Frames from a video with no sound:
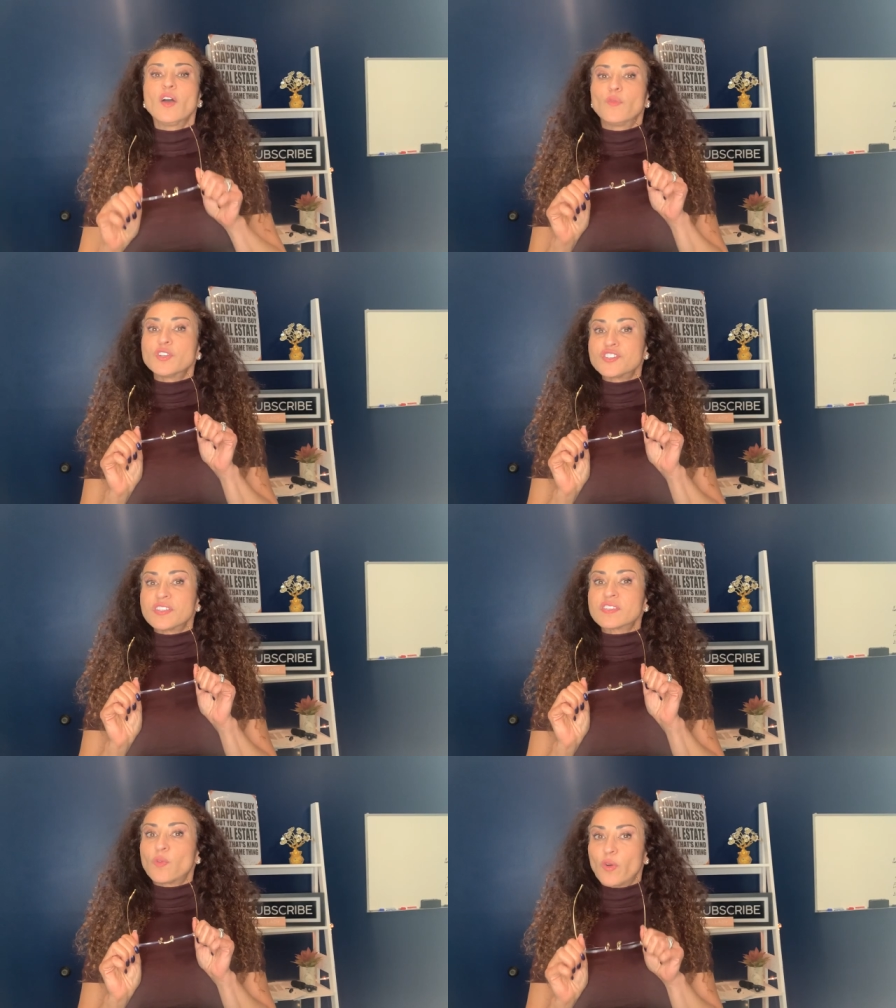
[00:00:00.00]
which
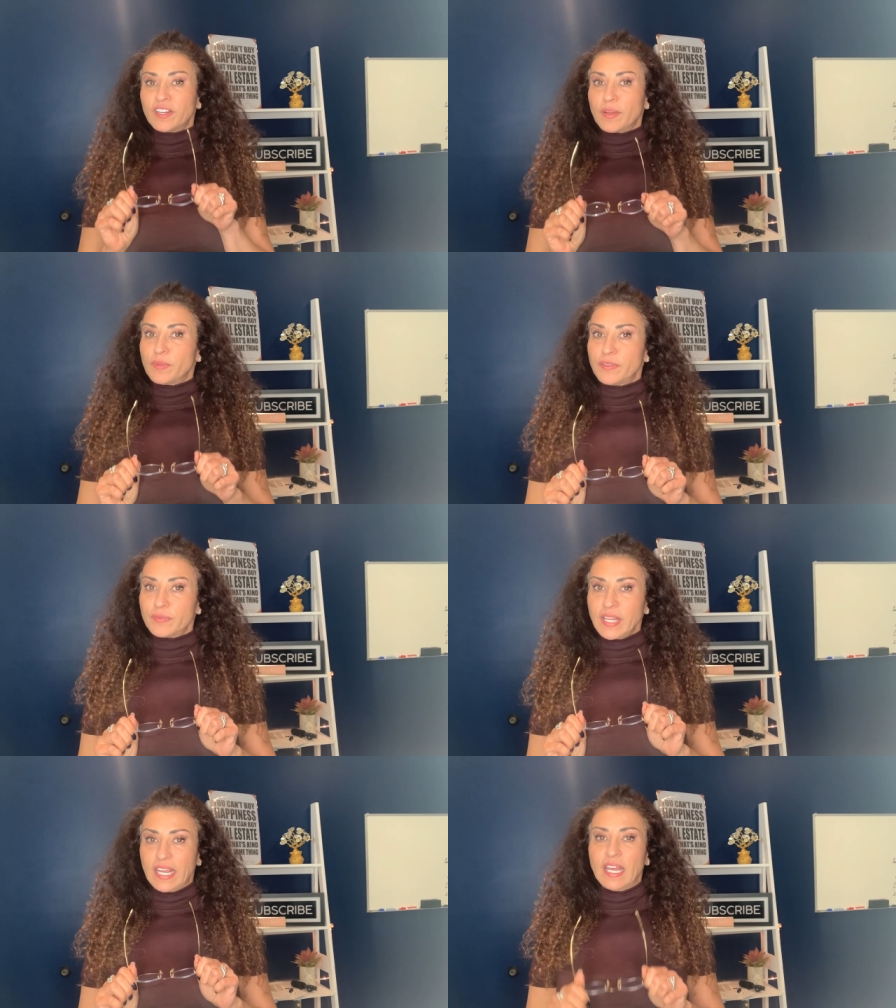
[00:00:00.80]
is quarter number
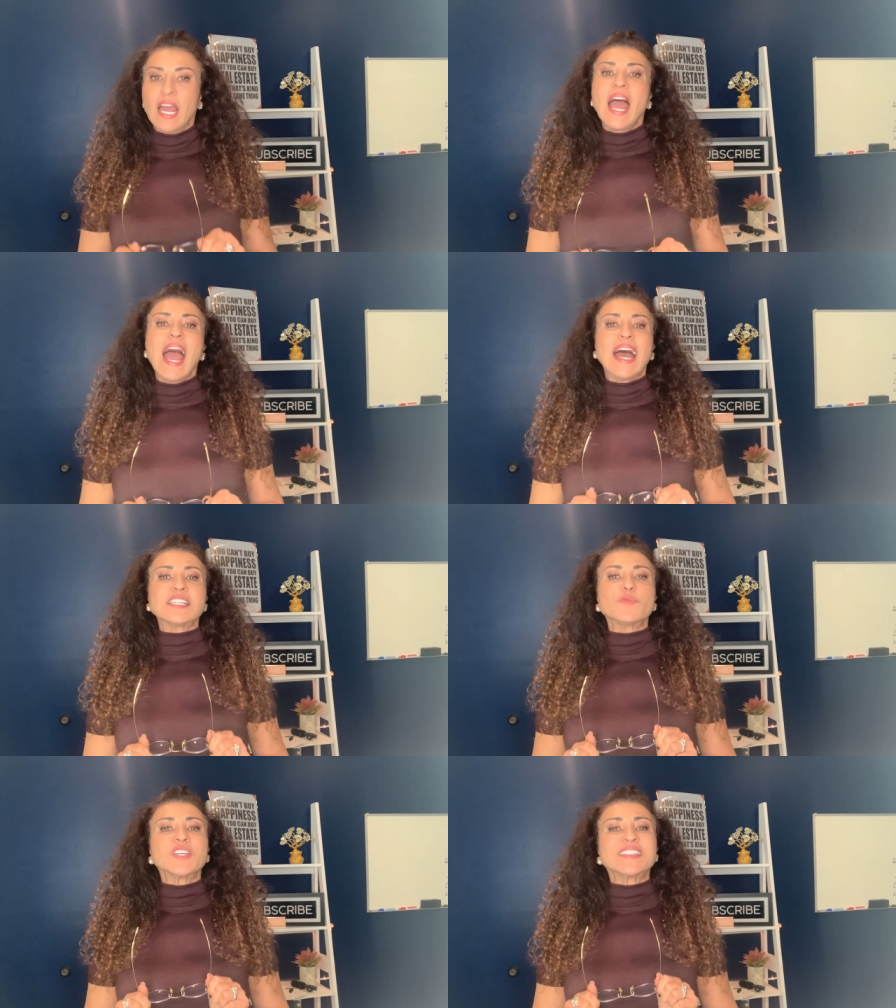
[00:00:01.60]
three.
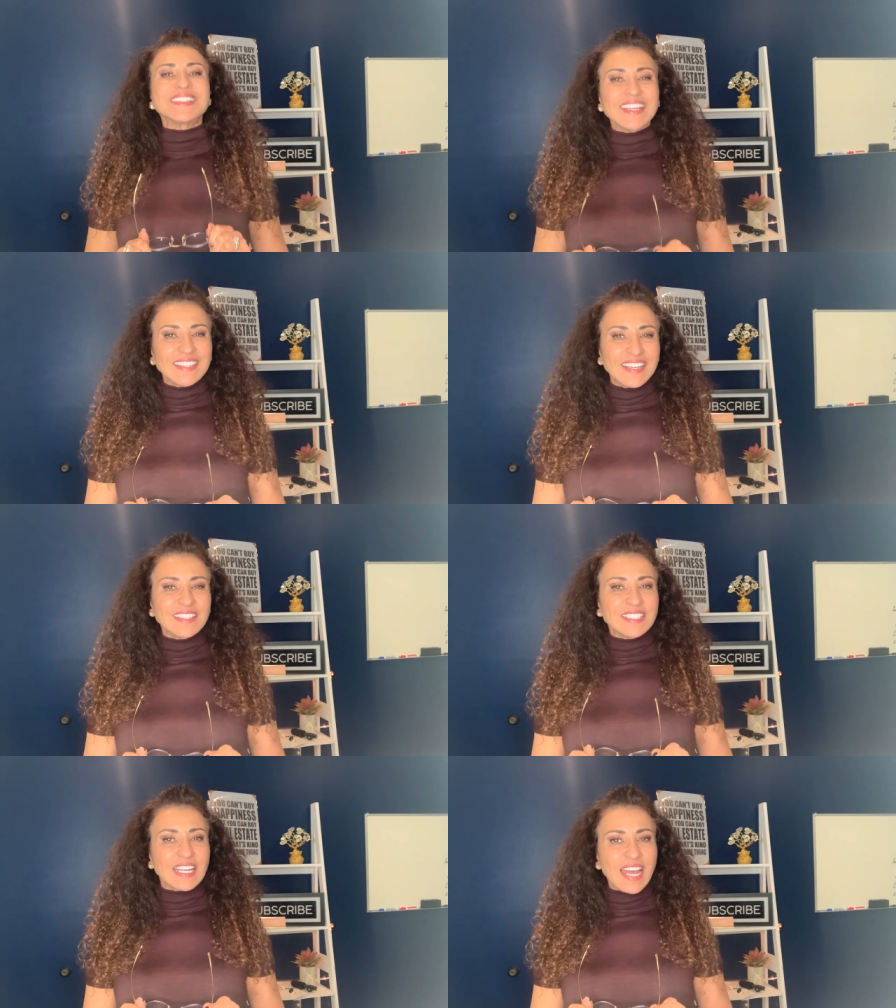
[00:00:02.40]
As we sit
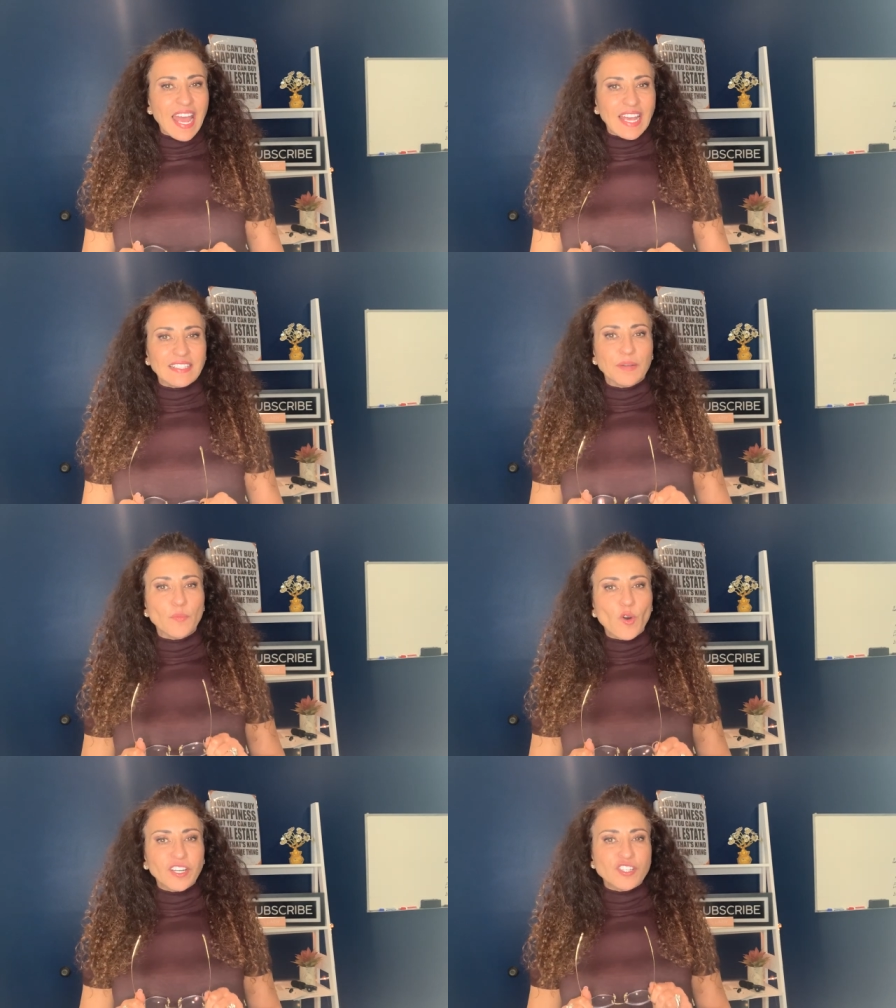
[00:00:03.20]
here today, the
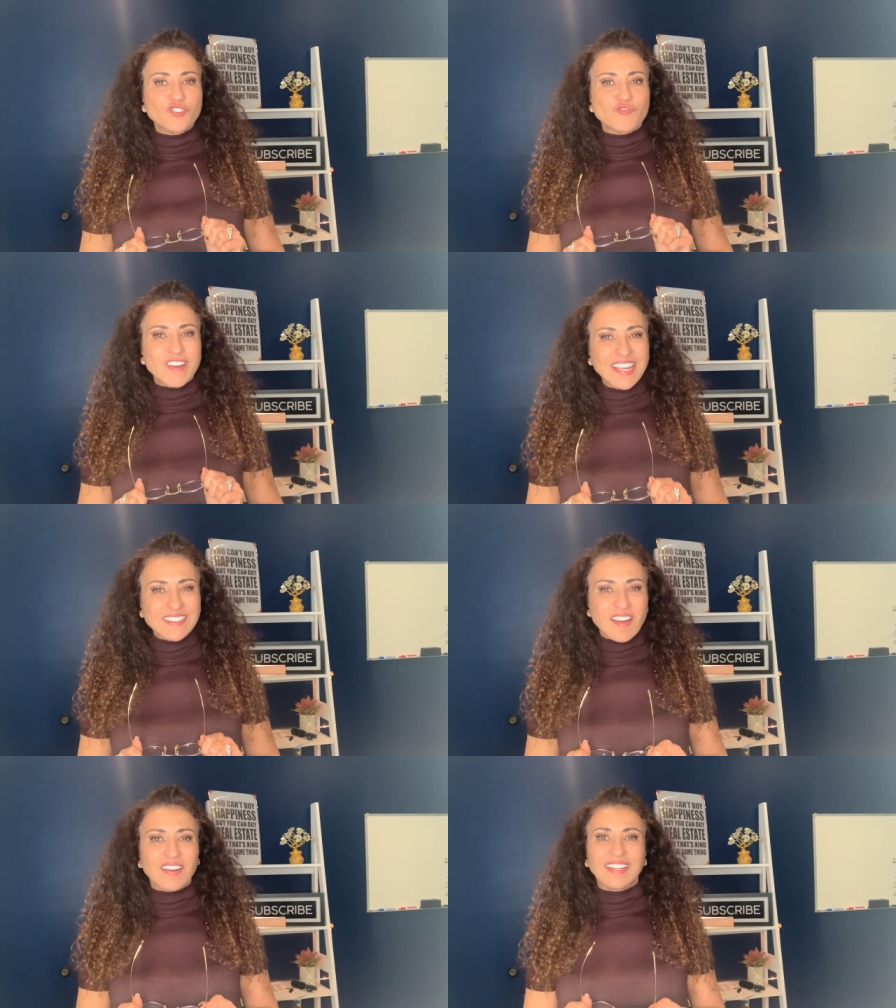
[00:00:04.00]
mortgage
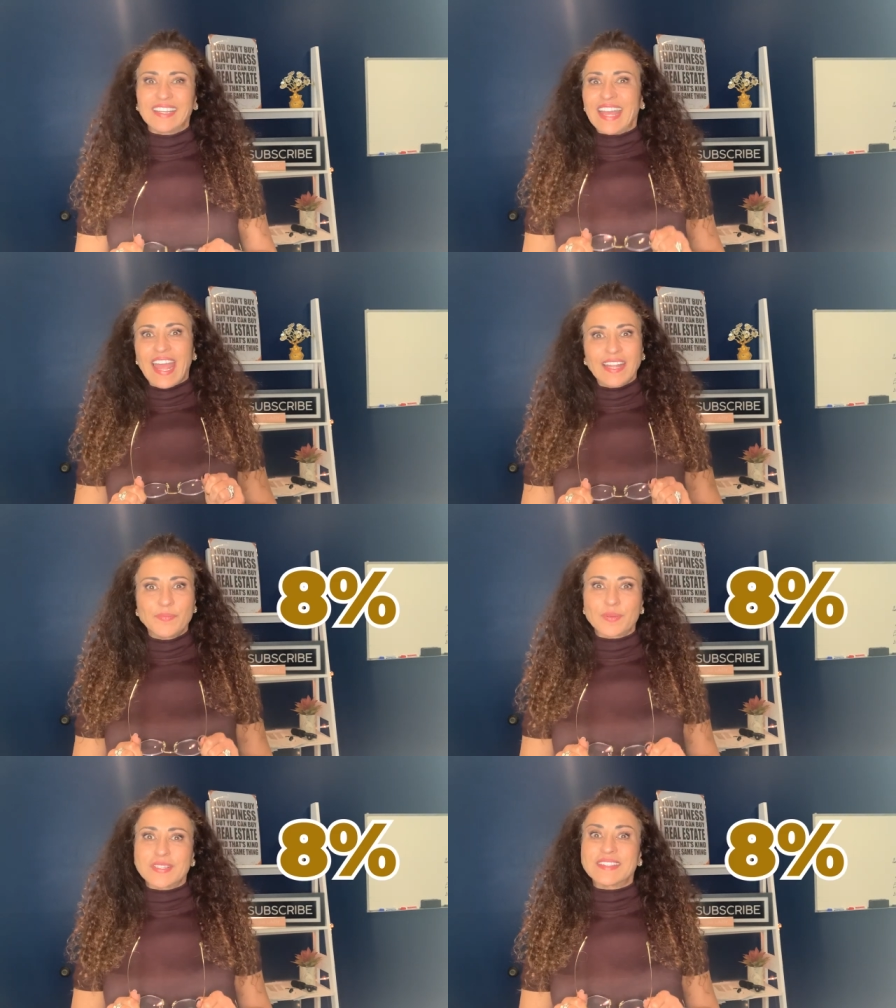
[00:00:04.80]
rates are like
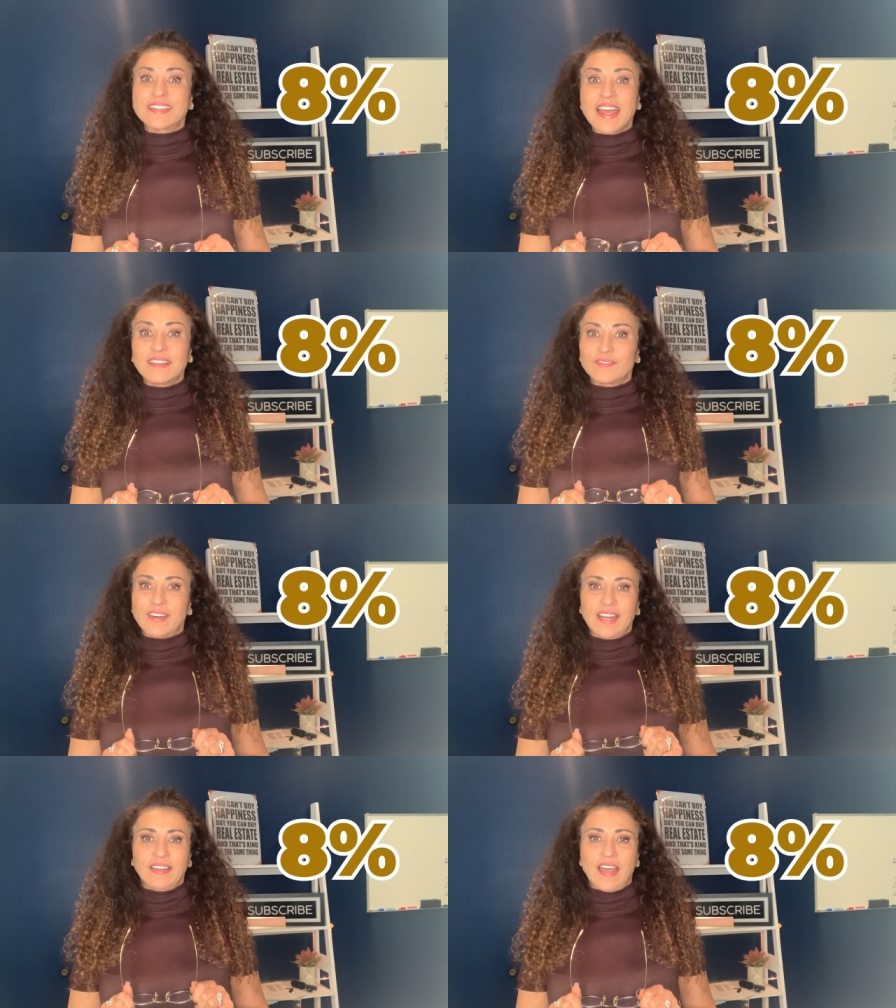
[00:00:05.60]
8%
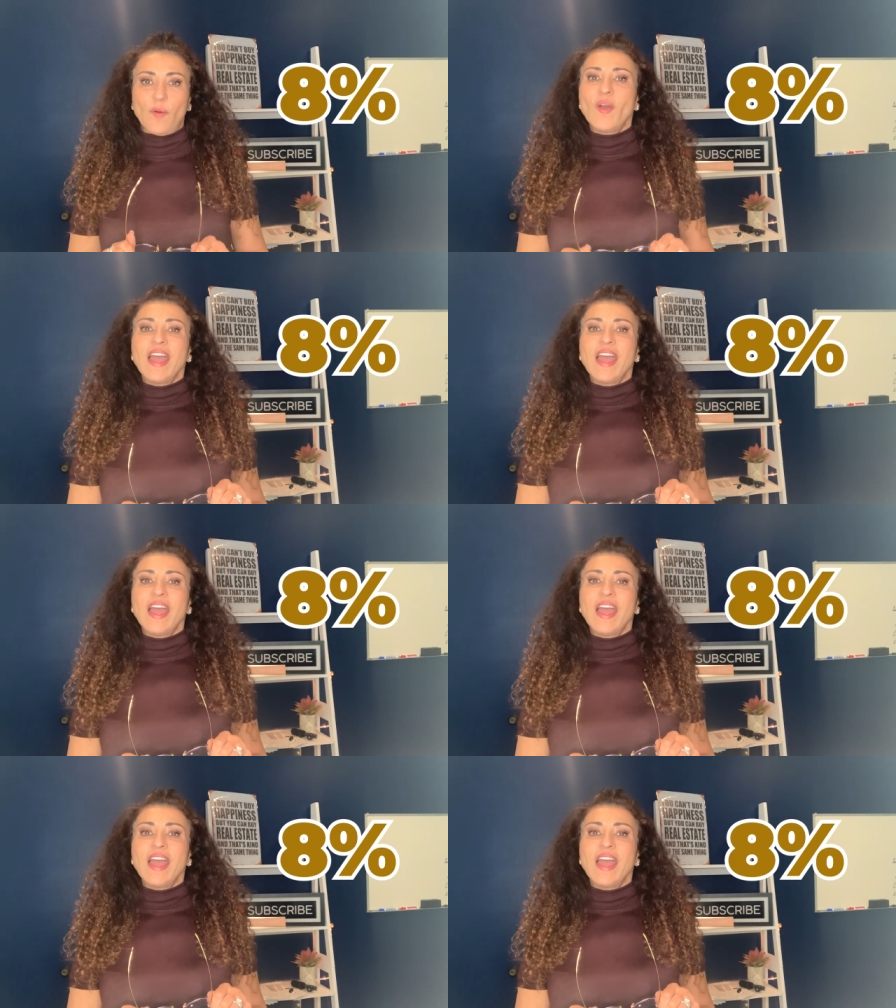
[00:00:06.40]
right now,